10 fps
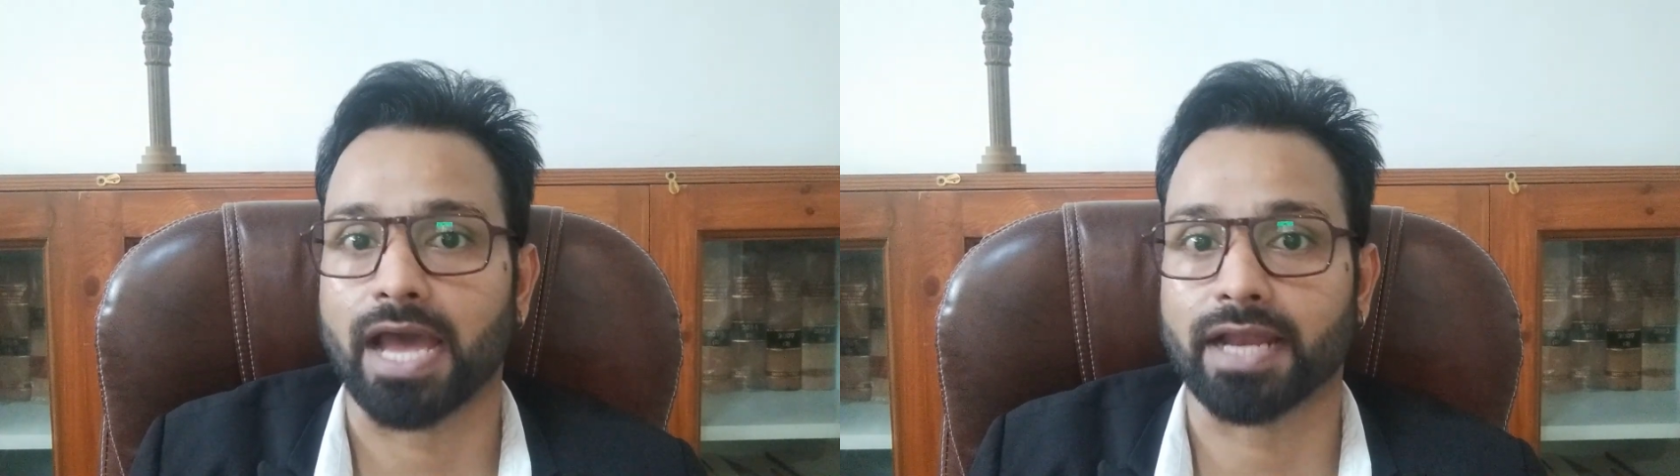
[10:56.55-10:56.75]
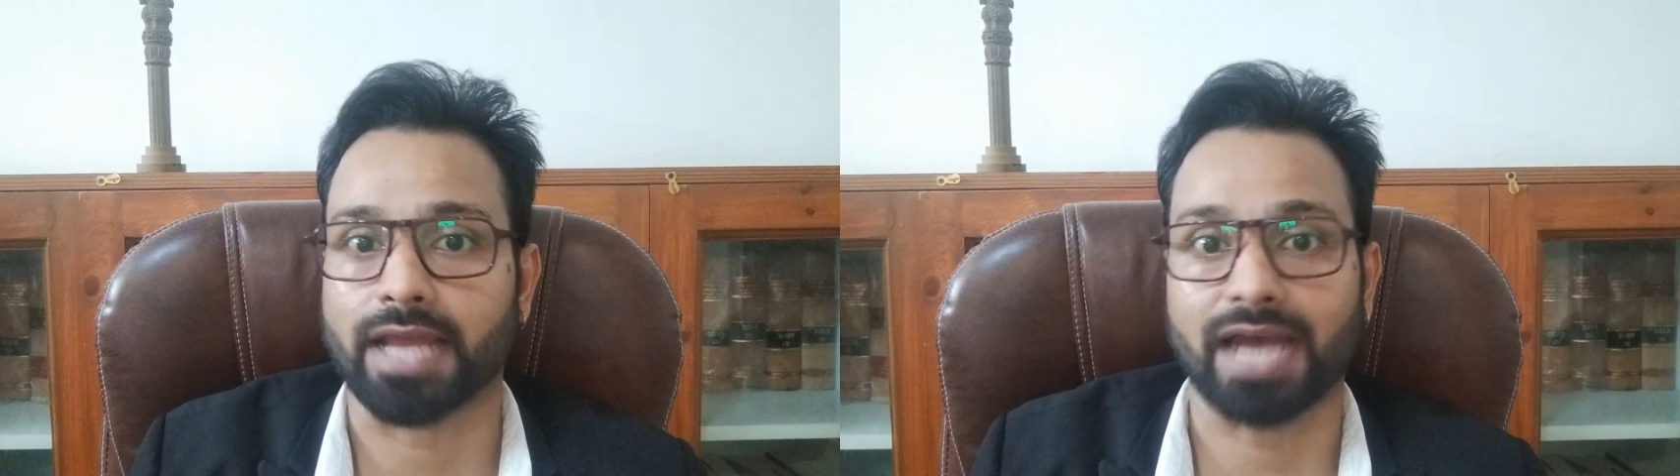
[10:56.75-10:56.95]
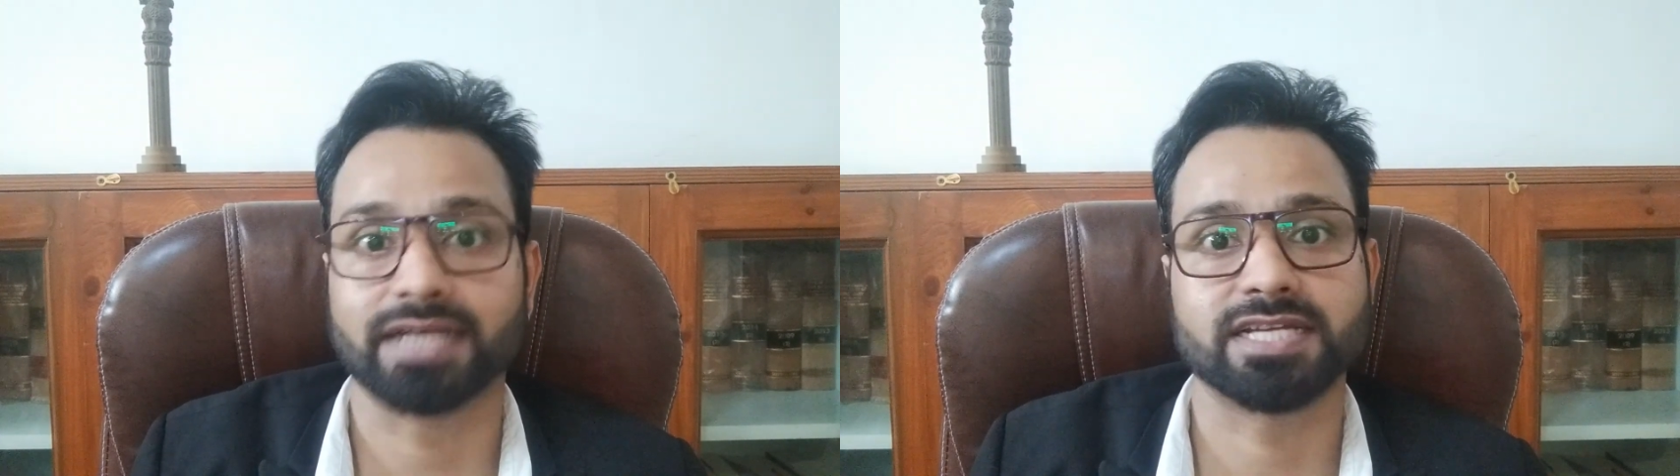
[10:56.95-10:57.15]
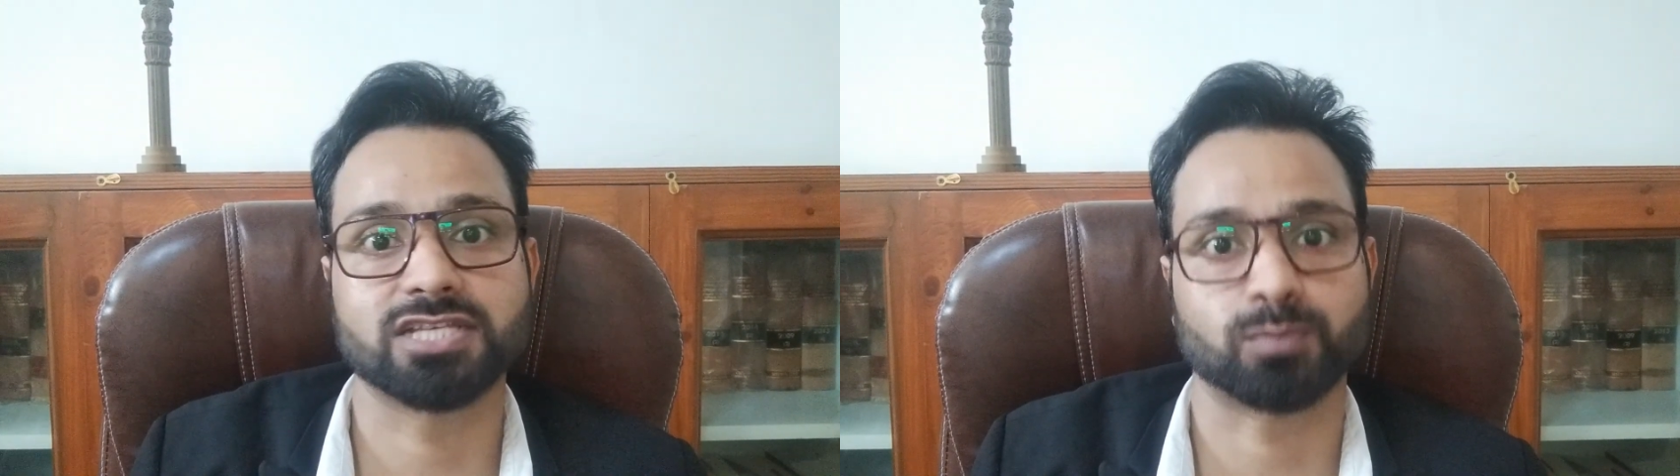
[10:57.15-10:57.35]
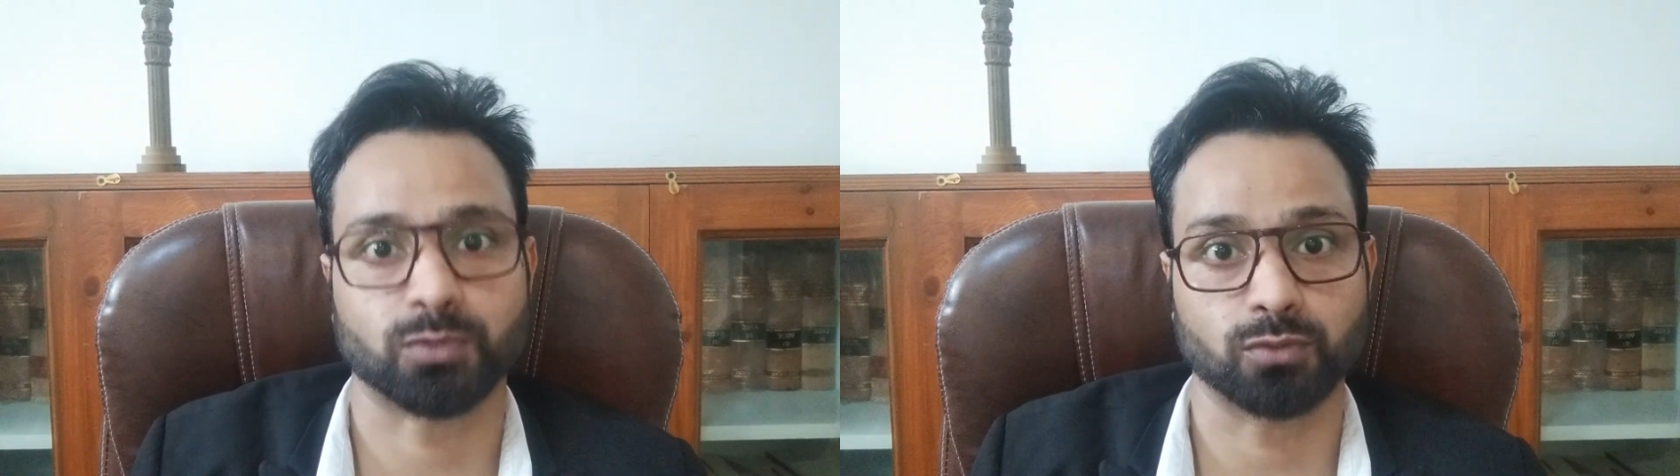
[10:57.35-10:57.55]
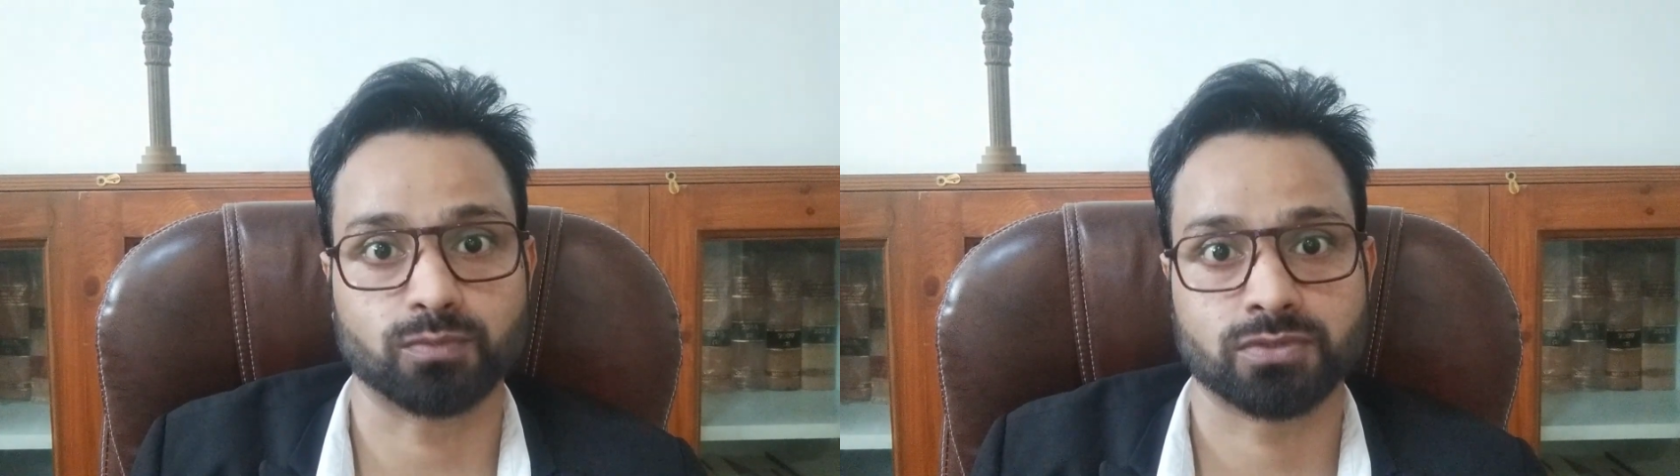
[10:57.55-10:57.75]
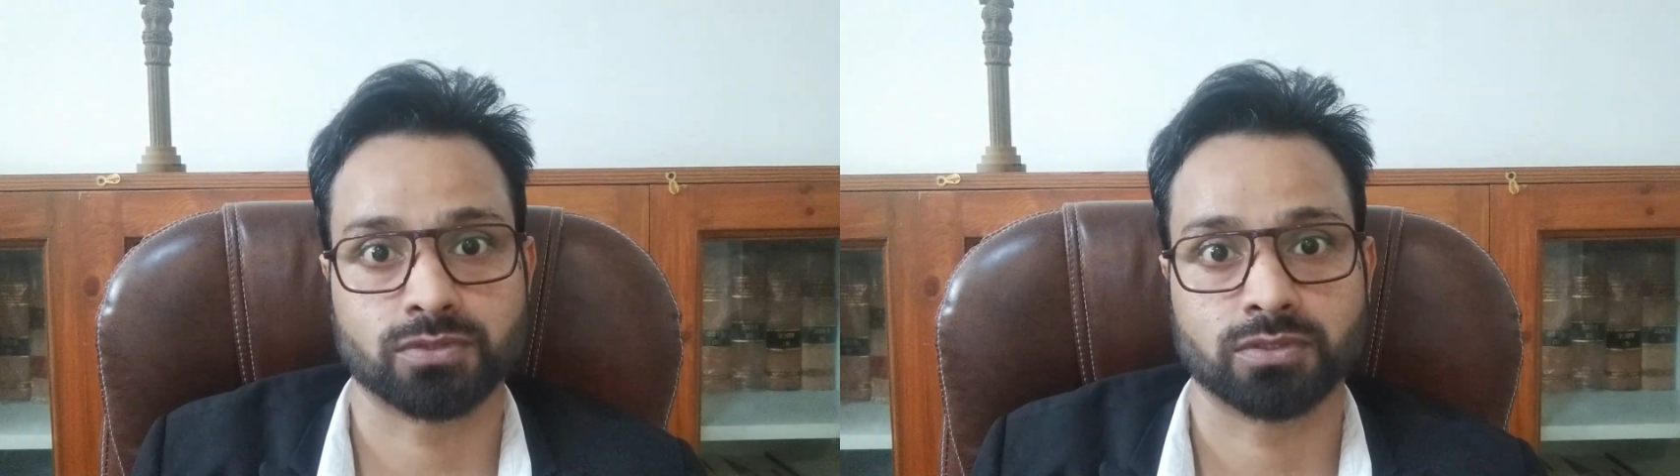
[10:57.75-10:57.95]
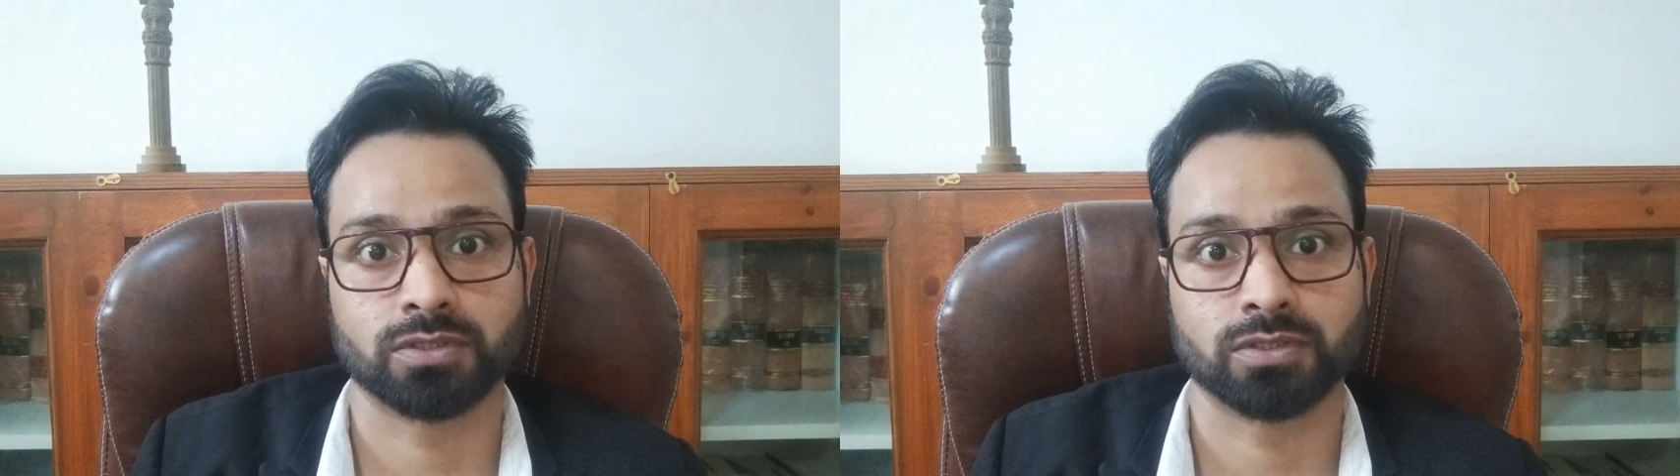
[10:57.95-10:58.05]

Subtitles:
and address proofs.